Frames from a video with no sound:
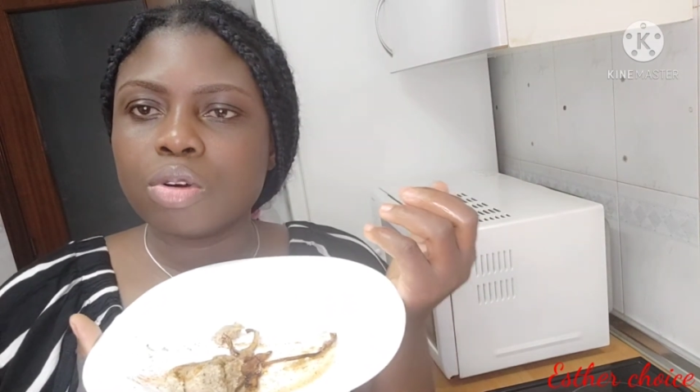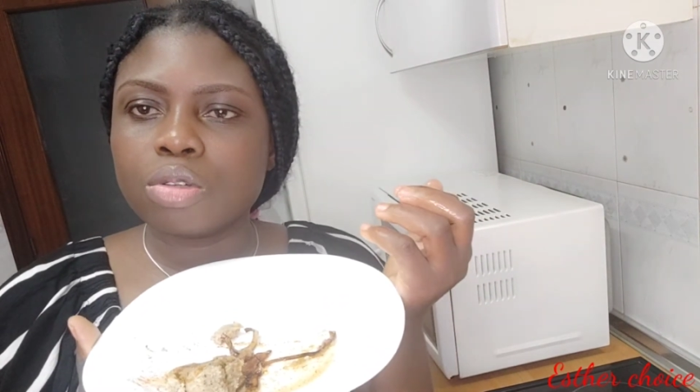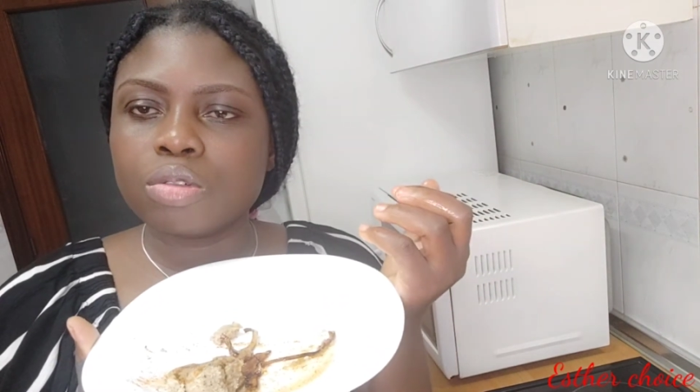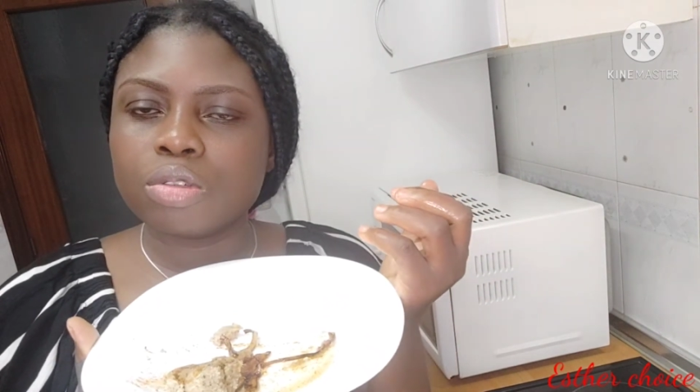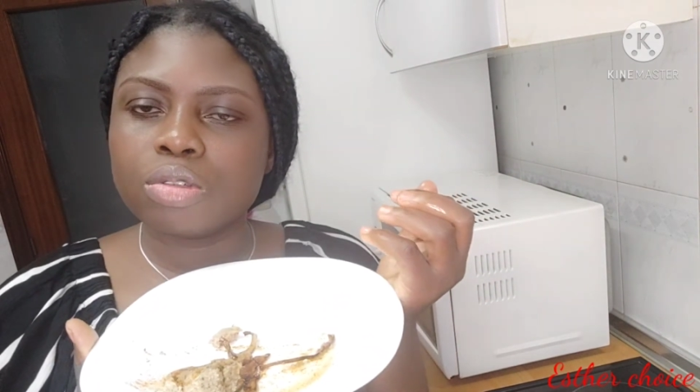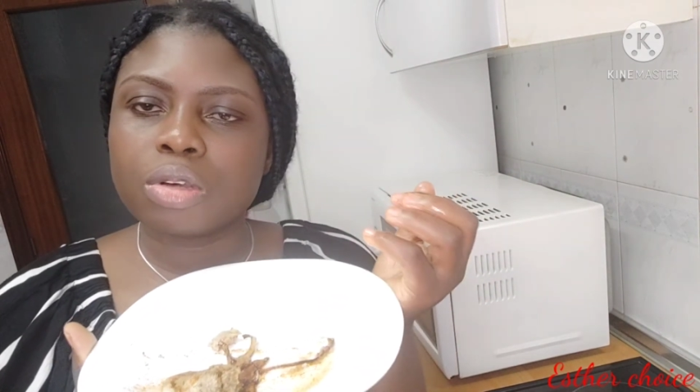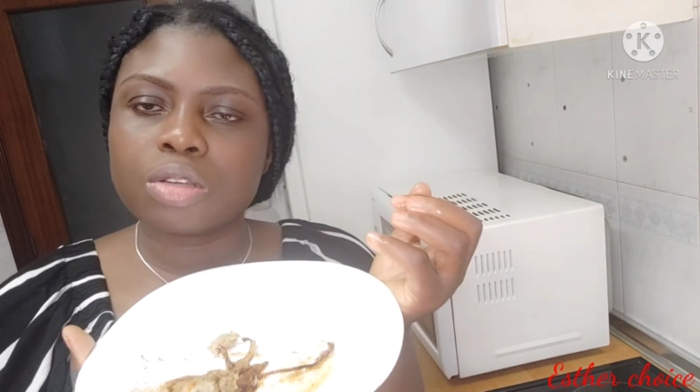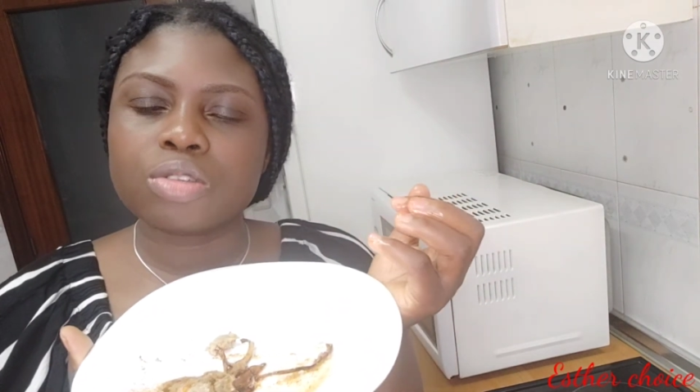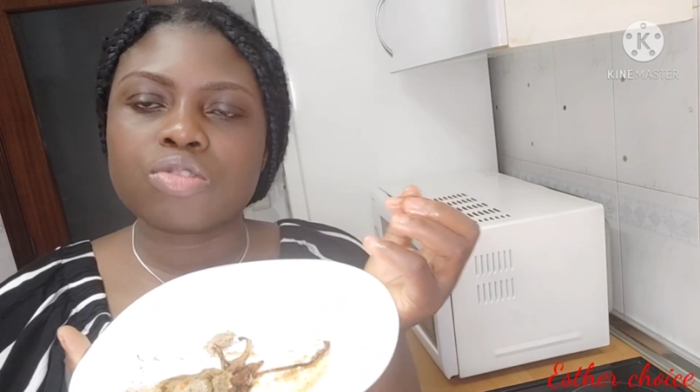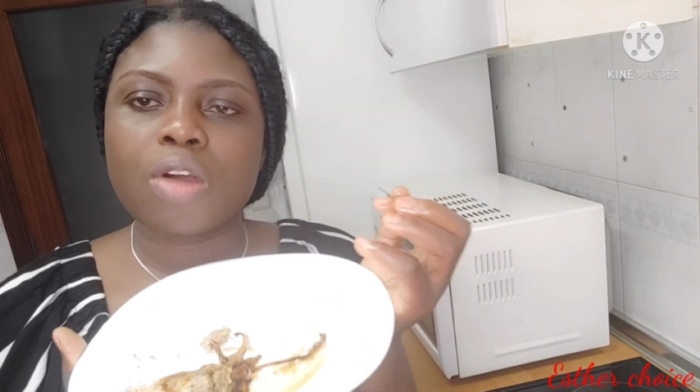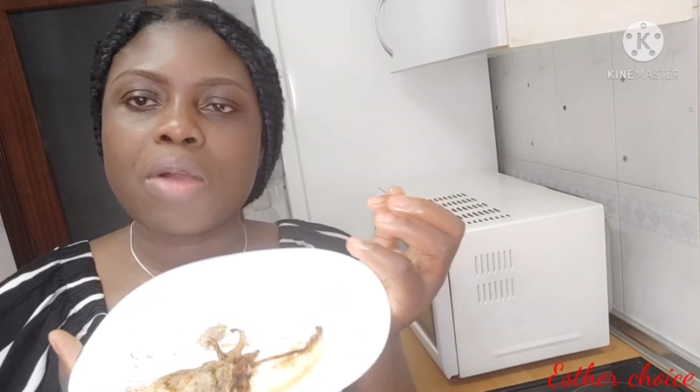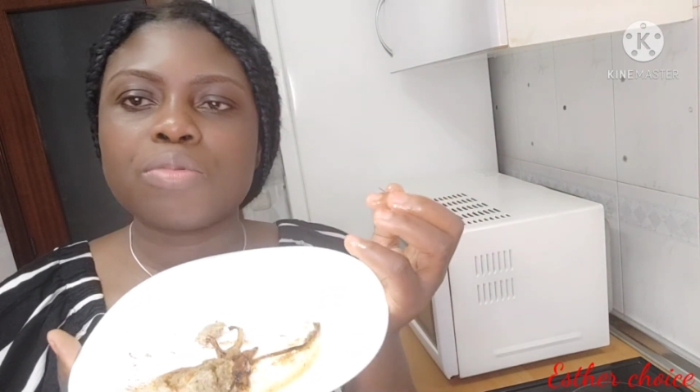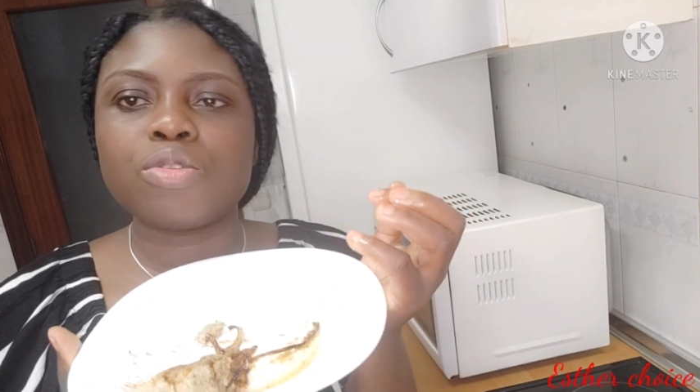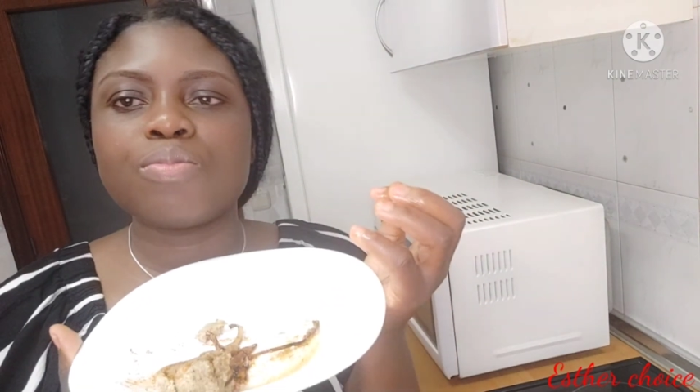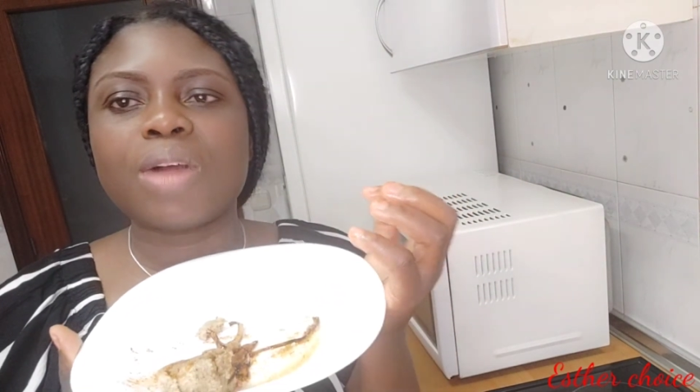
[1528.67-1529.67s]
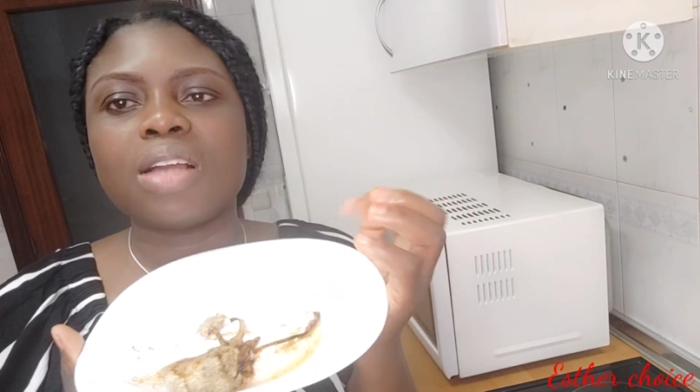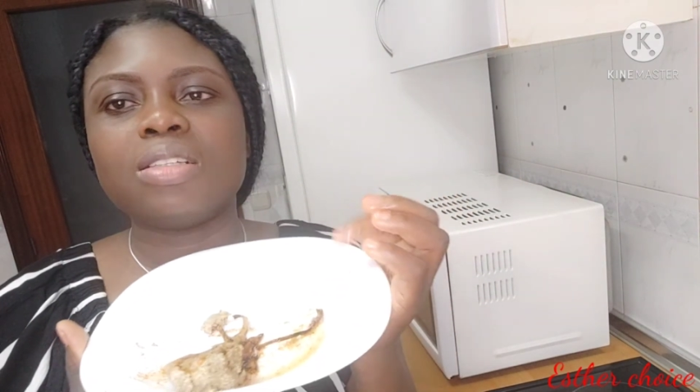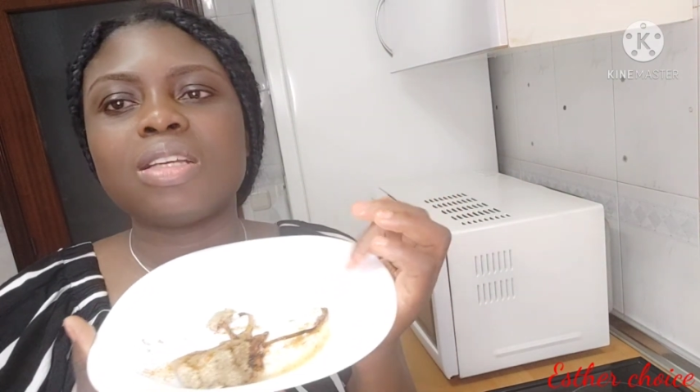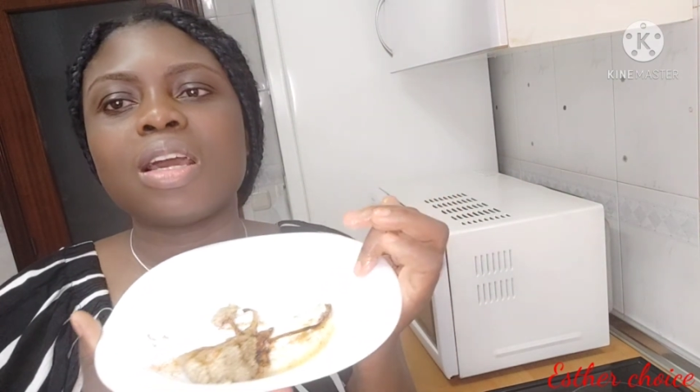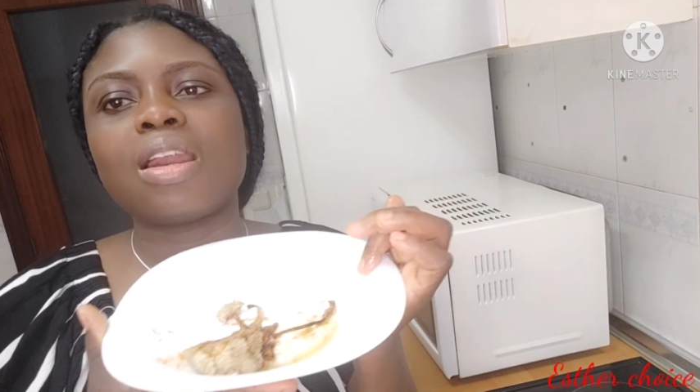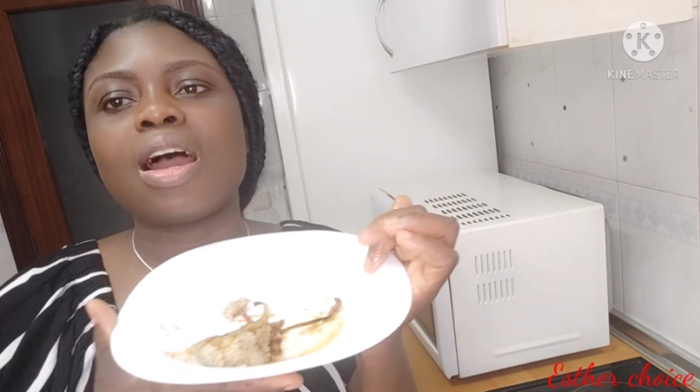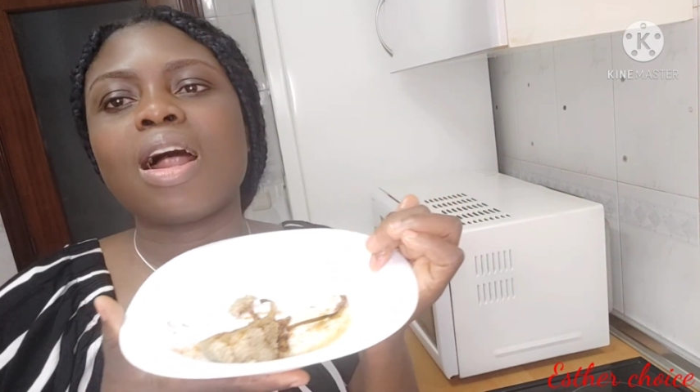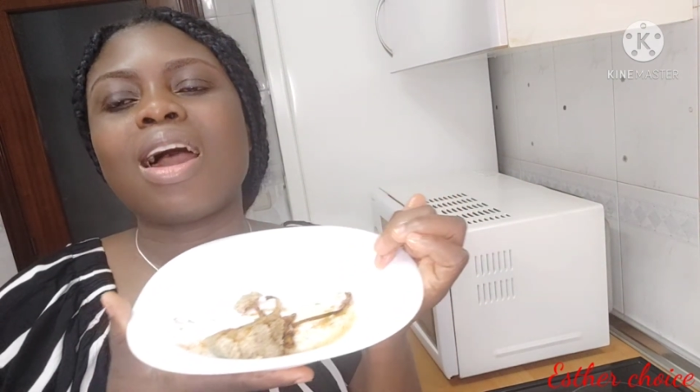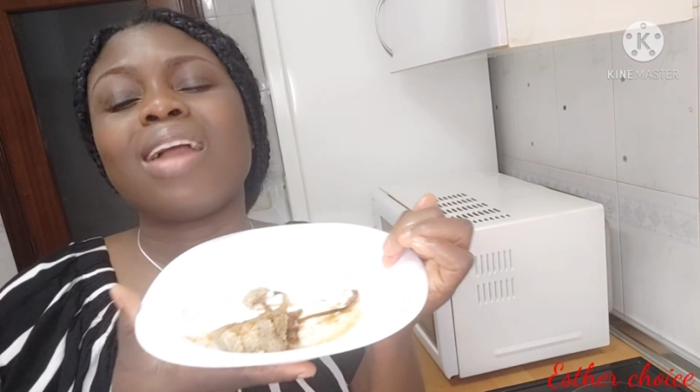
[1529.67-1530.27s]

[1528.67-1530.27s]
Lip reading: Those who subscribe to my channel,